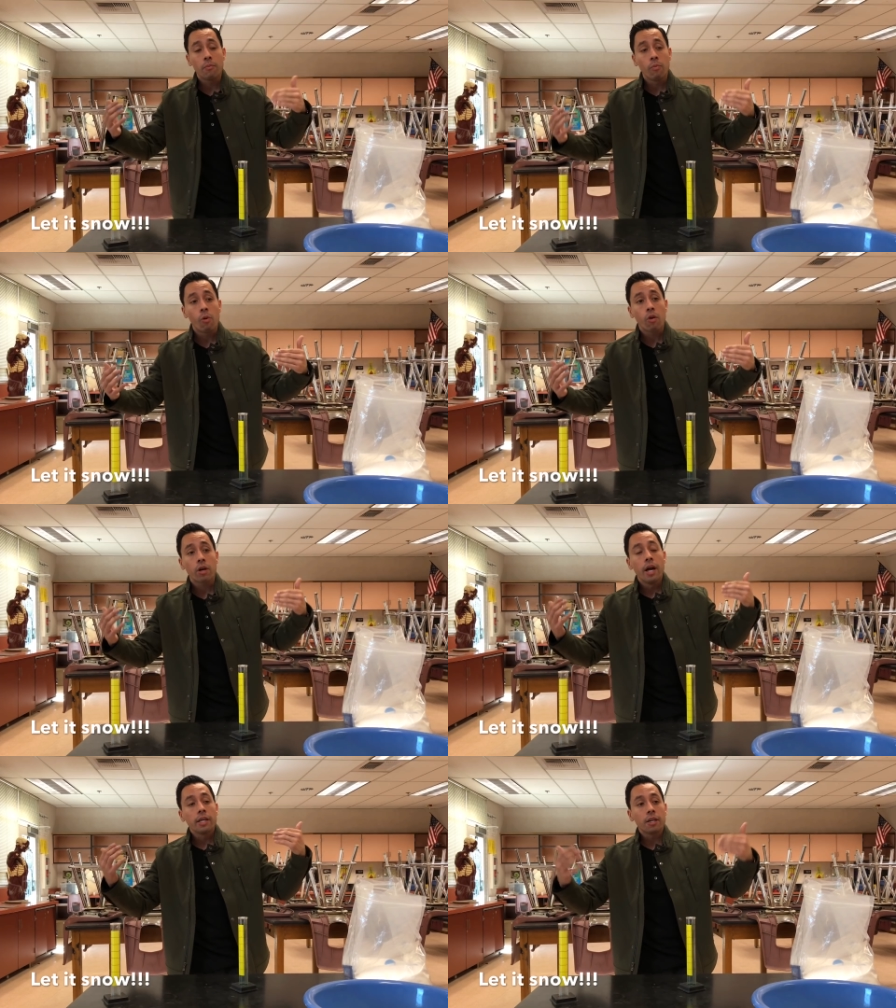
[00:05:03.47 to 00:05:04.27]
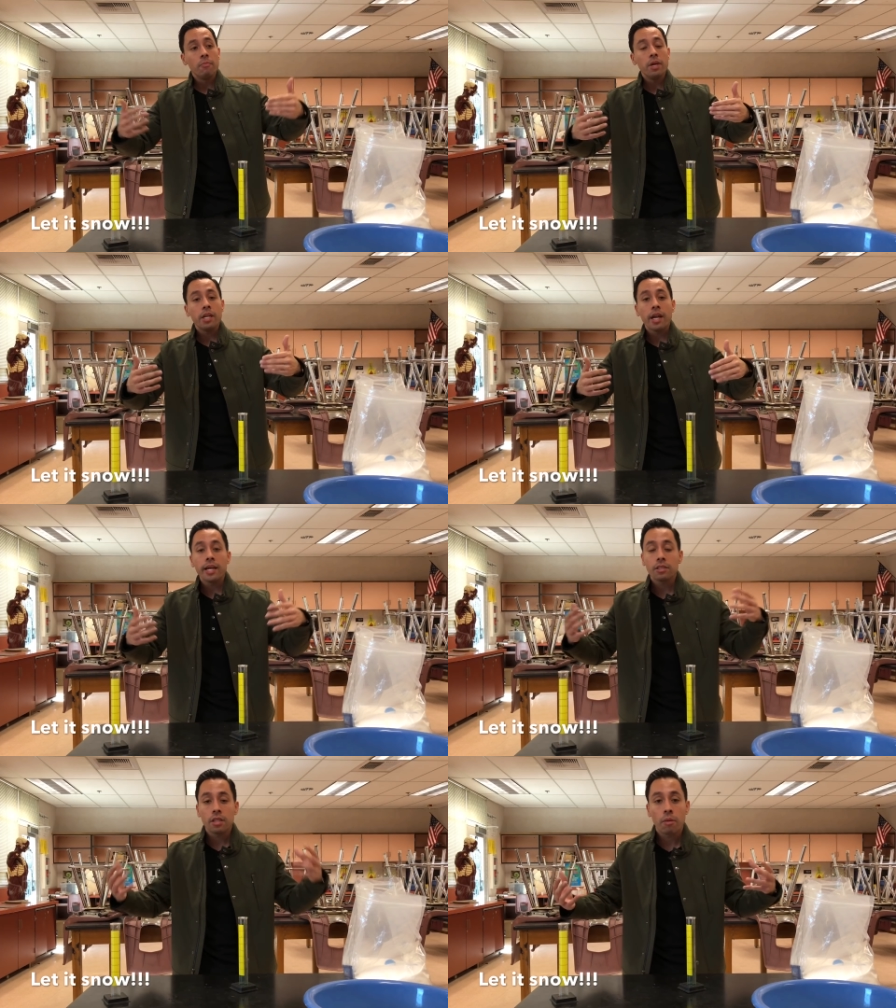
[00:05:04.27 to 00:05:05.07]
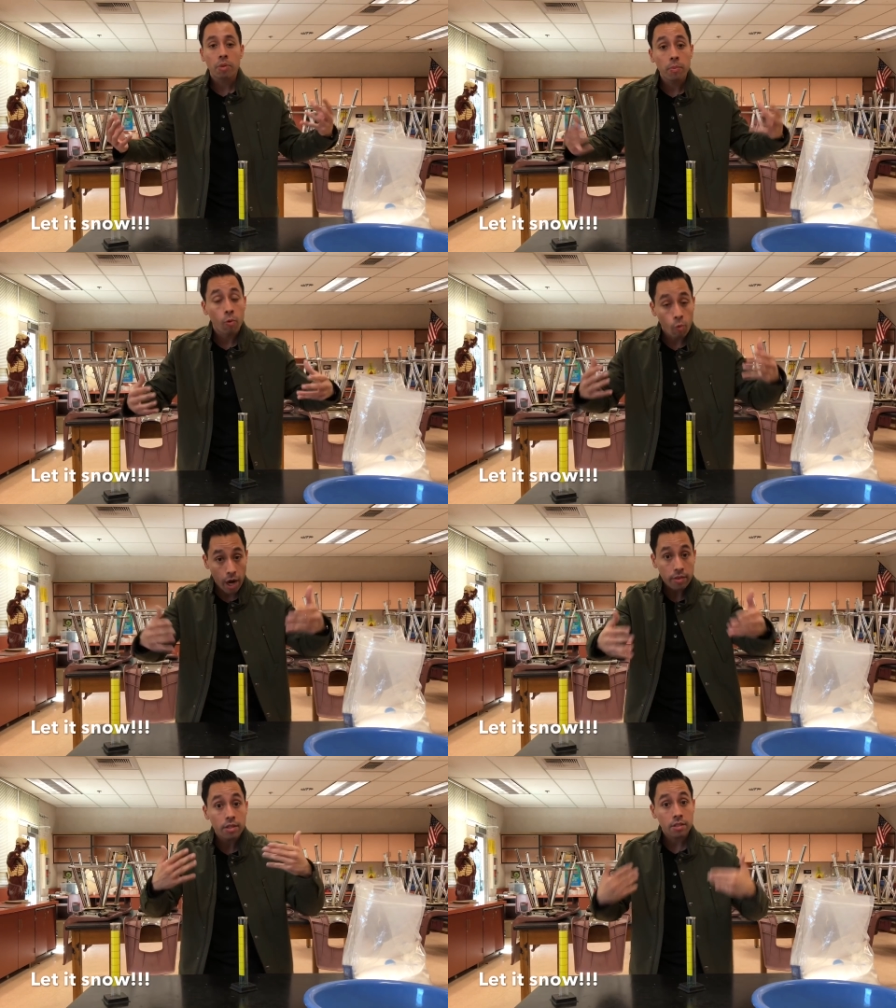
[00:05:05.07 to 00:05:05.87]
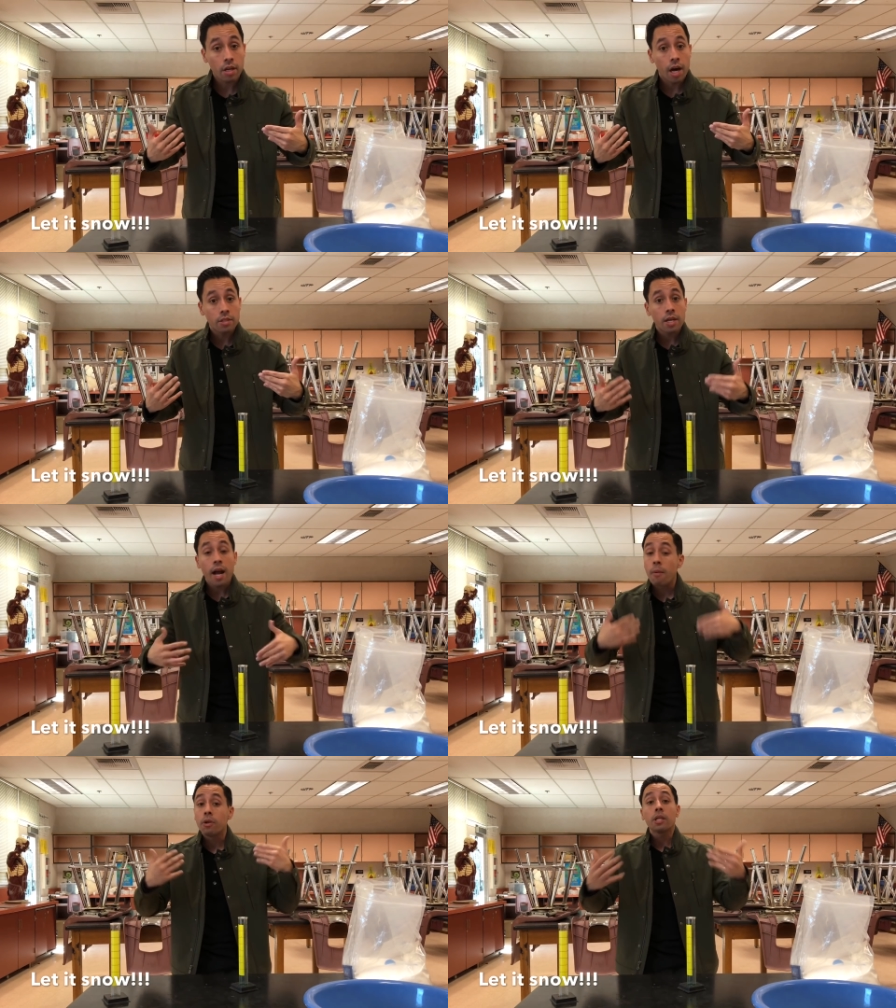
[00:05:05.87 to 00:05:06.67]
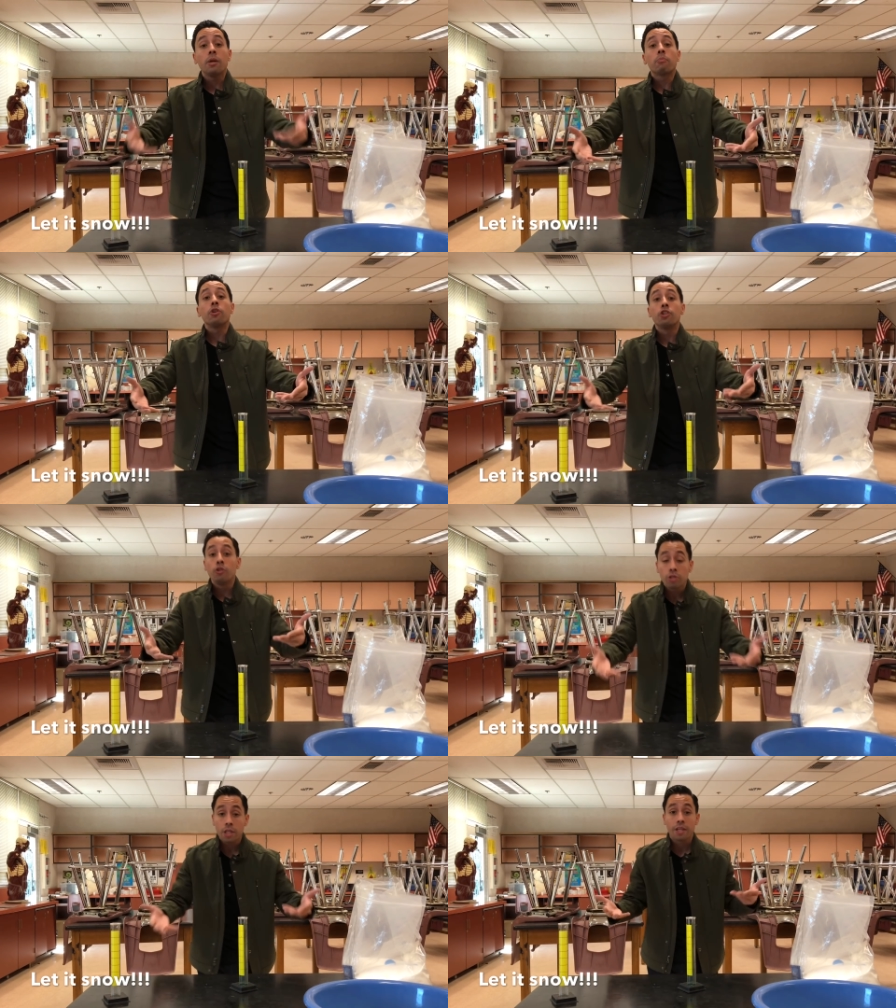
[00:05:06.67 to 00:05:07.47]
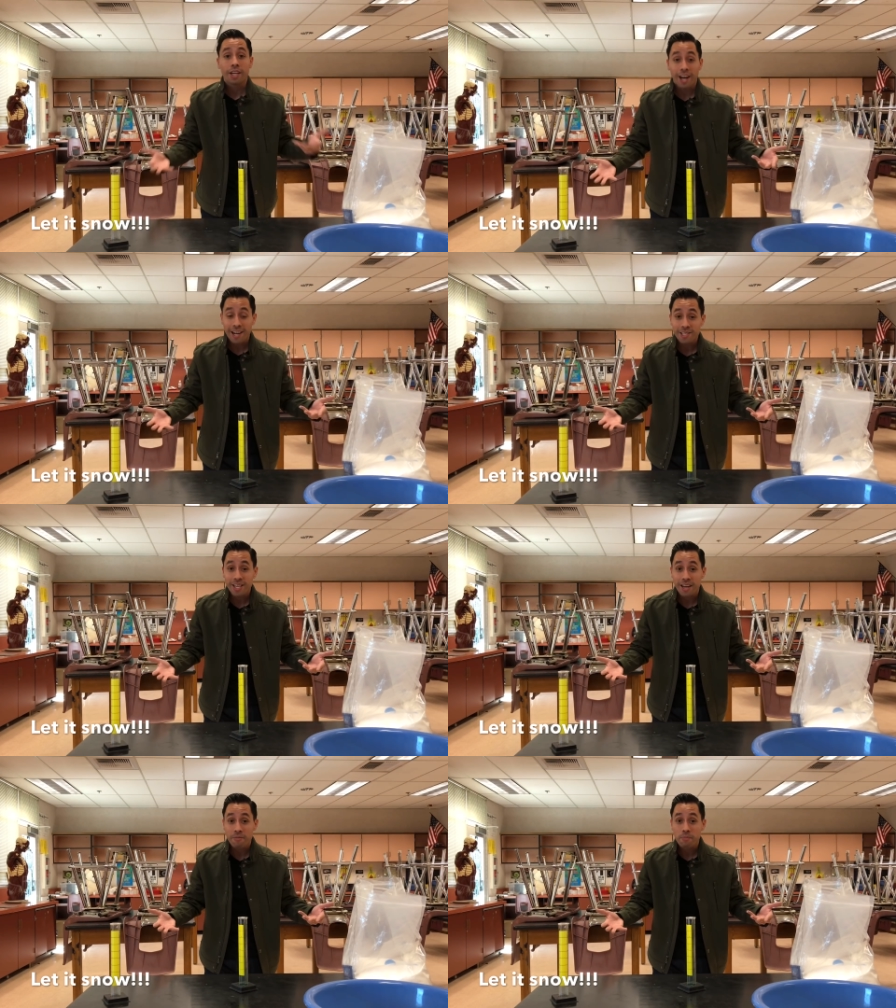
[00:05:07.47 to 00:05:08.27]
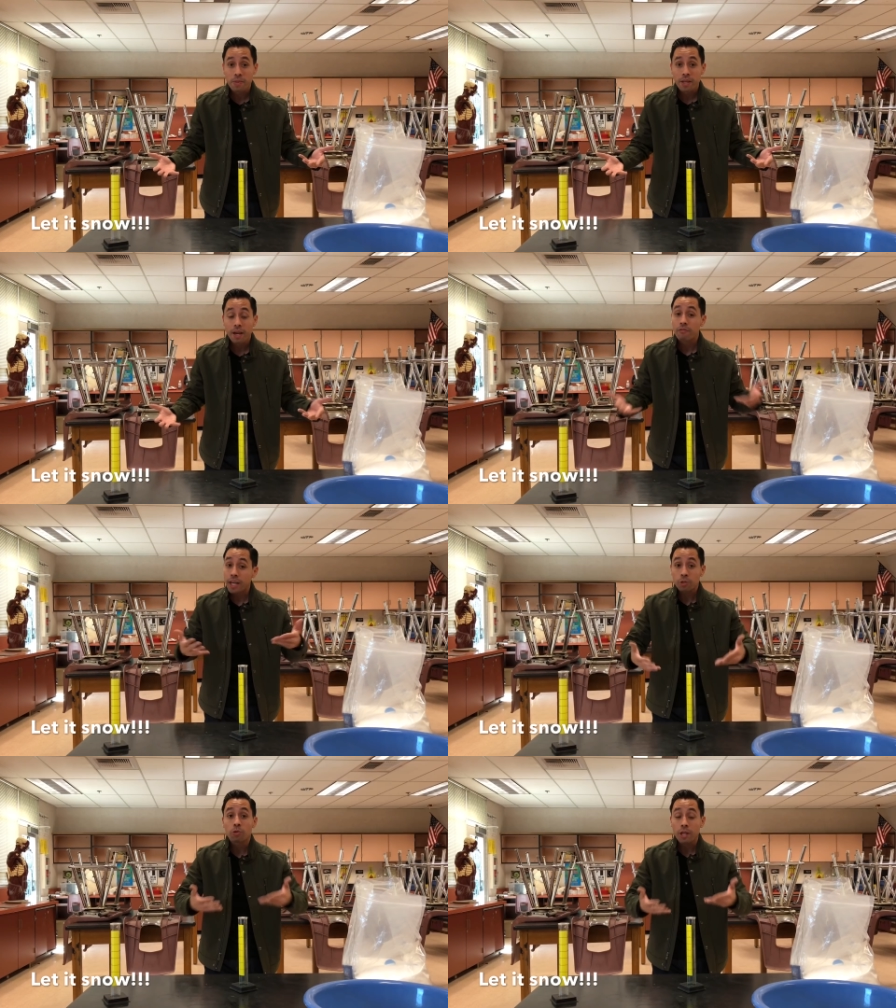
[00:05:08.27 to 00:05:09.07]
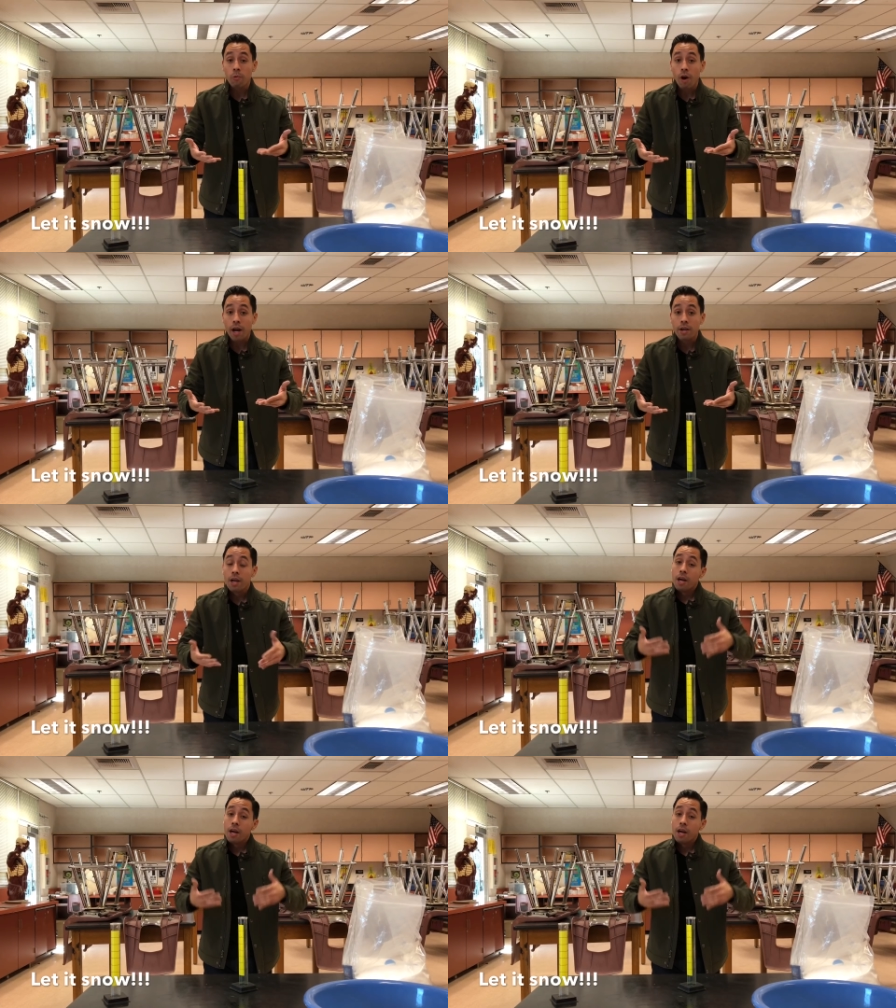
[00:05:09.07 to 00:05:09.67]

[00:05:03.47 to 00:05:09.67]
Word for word: the more committed I see that people want this content, I'm going to keep producing the content if that's what they want.